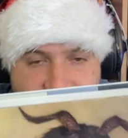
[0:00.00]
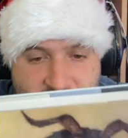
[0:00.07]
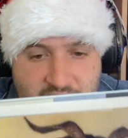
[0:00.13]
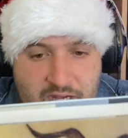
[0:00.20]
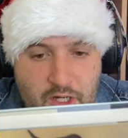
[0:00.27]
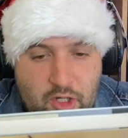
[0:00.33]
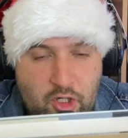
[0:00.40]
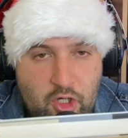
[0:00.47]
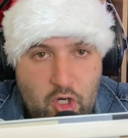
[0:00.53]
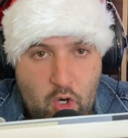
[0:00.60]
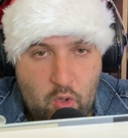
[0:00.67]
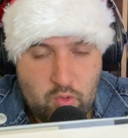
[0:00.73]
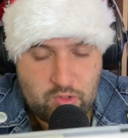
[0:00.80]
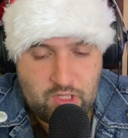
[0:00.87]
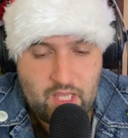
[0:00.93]
satyr
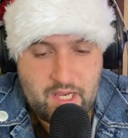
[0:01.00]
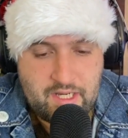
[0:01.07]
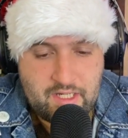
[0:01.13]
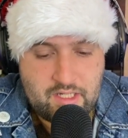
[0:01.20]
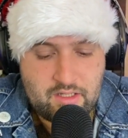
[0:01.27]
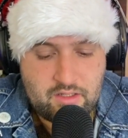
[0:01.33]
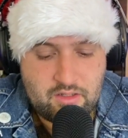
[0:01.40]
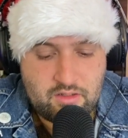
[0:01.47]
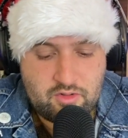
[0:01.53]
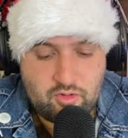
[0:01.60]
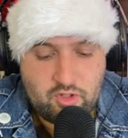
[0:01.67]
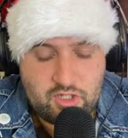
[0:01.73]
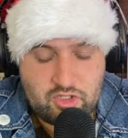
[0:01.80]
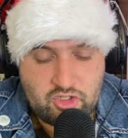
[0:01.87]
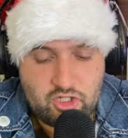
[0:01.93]
goat-like
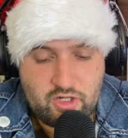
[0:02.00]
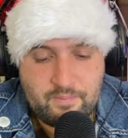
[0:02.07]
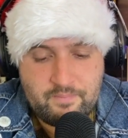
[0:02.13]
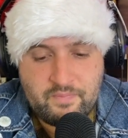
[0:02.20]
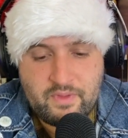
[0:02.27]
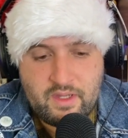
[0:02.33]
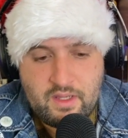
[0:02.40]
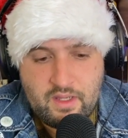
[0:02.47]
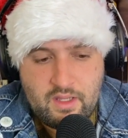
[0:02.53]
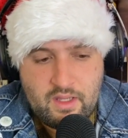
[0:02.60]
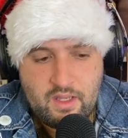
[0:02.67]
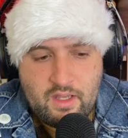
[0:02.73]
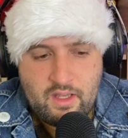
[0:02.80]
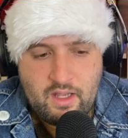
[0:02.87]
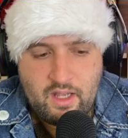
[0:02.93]
creature.
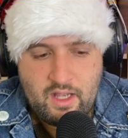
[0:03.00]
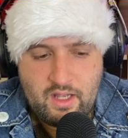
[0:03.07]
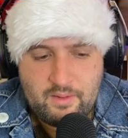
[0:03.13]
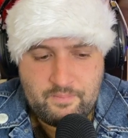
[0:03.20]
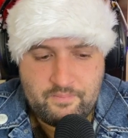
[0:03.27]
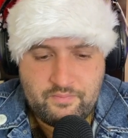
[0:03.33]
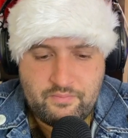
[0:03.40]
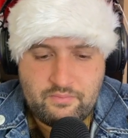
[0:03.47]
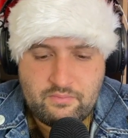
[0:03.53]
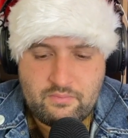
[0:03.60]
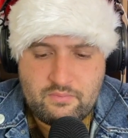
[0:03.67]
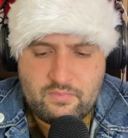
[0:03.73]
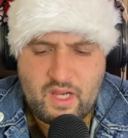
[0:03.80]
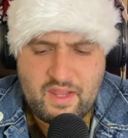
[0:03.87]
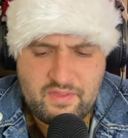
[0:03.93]

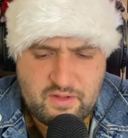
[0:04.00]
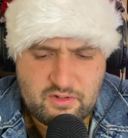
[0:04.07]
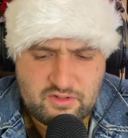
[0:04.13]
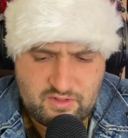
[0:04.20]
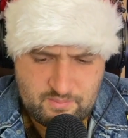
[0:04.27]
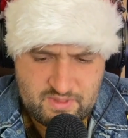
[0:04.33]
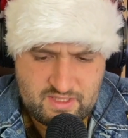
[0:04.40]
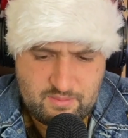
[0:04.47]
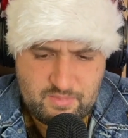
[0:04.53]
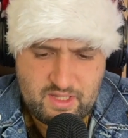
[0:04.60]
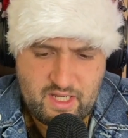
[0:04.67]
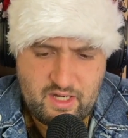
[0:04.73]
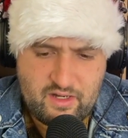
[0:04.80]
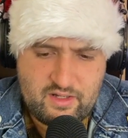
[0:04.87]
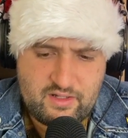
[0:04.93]
And there's some
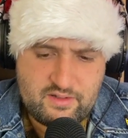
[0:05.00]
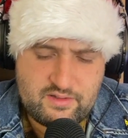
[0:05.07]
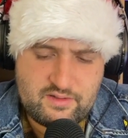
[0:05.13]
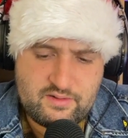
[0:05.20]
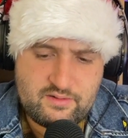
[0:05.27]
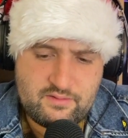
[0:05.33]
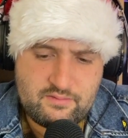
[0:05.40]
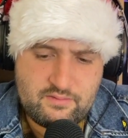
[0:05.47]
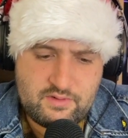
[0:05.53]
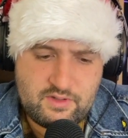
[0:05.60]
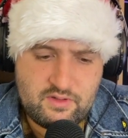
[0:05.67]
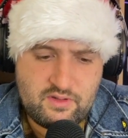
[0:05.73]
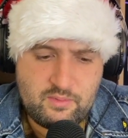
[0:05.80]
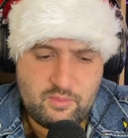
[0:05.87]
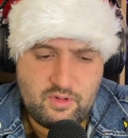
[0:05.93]
similarities
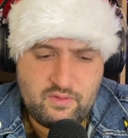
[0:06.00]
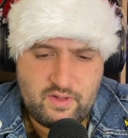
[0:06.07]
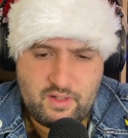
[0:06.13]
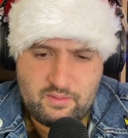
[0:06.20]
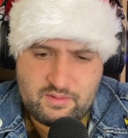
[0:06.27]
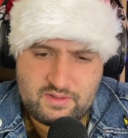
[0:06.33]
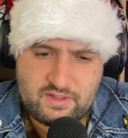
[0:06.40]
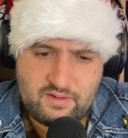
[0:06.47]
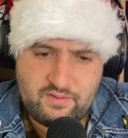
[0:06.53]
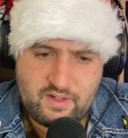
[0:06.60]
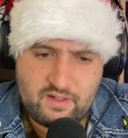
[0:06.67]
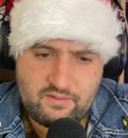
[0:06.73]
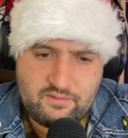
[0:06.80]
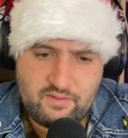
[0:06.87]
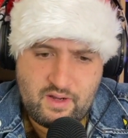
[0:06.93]
to the movie. I'll see
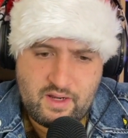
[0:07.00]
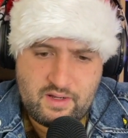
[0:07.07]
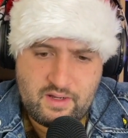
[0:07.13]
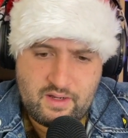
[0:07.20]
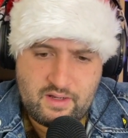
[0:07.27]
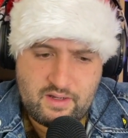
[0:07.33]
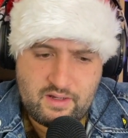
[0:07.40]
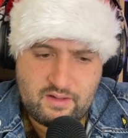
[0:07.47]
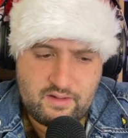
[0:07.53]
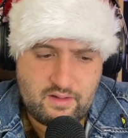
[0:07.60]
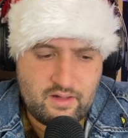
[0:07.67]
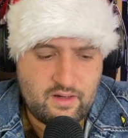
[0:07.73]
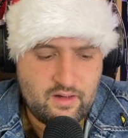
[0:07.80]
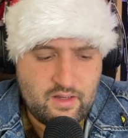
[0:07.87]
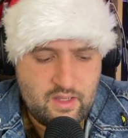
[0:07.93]
if I can find any in
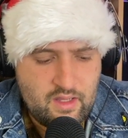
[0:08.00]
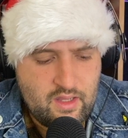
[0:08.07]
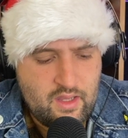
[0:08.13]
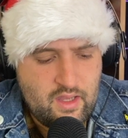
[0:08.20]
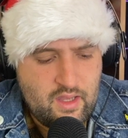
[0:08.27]
here.